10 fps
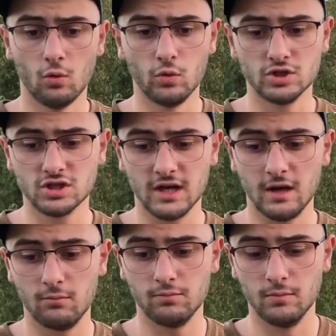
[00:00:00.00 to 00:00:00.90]
We're just
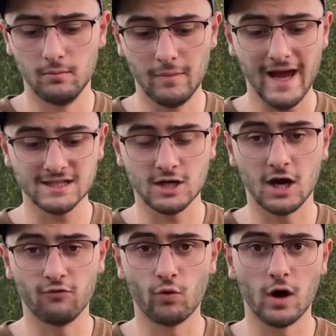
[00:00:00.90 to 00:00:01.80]
gonna mask
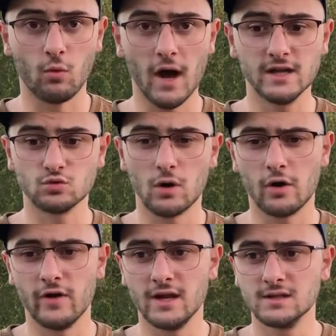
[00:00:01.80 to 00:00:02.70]
off where our white is, where
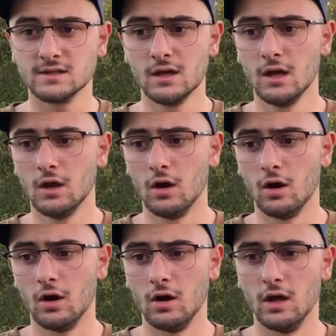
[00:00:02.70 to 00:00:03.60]
our red is.
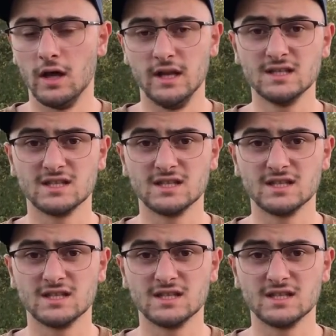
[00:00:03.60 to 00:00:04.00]
It is a